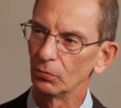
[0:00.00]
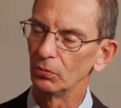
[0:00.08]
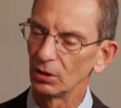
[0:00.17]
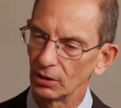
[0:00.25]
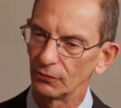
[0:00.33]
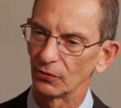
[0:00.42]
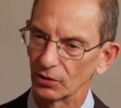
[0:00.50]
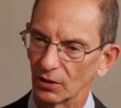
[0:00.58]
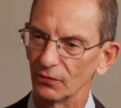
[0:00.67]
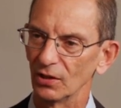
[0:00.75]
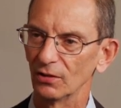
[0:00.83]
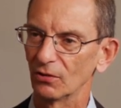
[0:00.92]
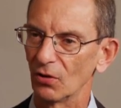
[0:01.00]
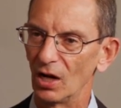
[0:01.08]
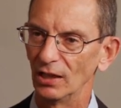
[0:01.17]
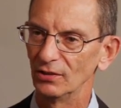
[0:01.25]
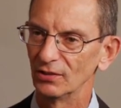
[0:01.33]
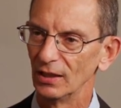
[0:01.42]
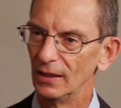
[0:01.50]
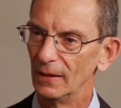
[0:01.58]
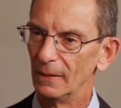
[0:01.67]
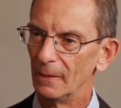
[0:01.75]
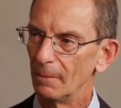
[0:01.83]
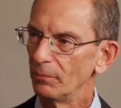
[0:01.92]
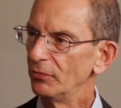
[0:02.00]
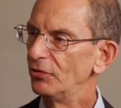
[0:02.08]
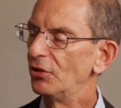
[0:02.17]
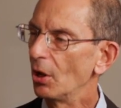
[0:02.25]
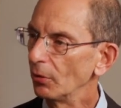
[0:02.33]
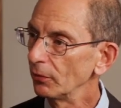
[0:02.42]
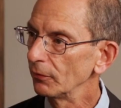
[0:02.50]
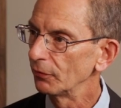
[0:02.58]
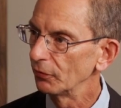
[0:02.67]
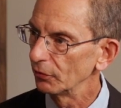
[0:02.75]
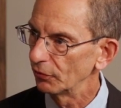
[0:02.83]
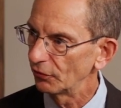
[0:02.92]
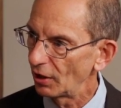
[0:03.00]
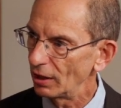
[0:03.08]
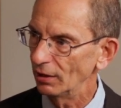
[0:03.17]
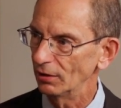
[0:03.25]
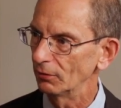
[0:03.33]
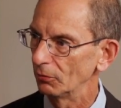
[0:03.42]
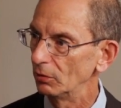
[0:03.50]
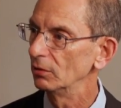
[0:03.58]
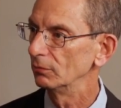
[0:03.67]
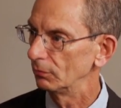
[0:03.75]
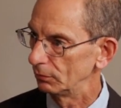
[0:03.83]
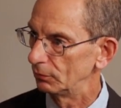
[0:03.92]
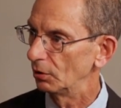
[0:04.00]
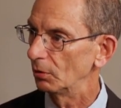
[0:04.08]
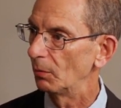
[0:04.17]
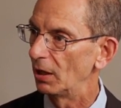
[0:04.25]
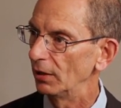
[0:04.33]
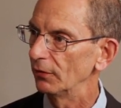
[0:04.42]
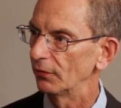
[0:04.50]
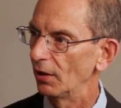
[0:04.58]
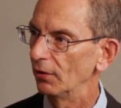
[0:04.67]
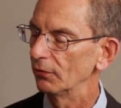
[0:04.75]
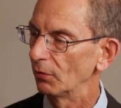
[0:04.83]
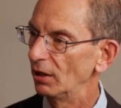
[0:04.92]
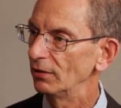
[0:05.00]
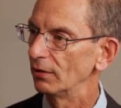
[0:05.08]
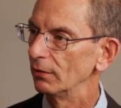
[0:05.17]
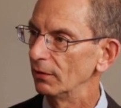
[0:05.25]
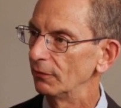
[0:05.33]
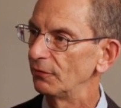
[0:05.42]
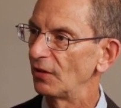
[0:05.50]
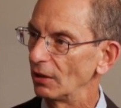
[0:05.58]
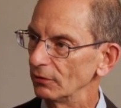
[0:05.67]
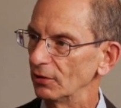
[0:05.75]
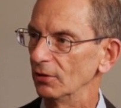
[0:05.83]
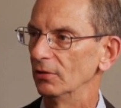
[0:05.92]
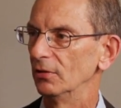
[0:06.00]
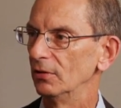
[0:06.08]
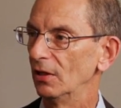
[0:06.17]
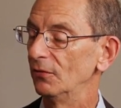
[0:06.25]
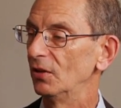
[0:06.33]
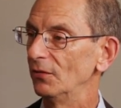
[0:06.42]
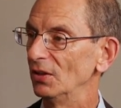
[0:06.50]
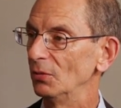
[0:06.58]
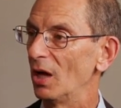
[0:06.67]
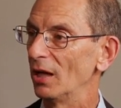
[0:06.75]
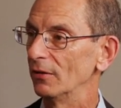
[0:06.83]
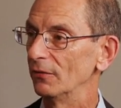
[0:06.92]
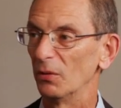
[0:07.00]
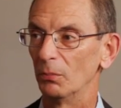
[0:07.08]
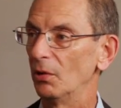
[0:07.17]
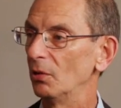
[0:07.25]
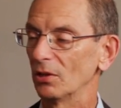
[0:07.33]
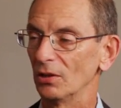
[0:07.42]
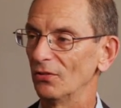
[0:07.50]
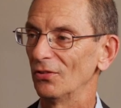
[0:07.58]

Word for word: really forgiven in Christ. Don't forsake what Jeremiah says, right? The fountain of living water for broken